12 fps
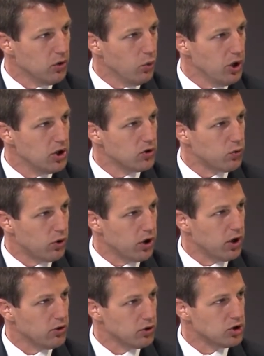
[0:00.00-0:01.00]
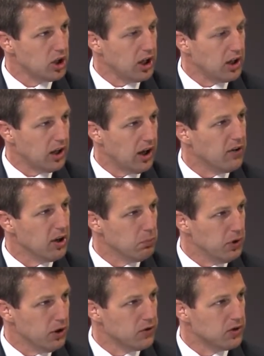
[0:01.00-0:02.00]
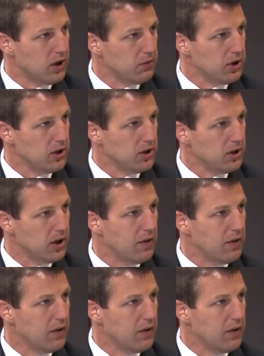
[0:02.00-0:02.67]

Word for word: we just want to understand have they built something?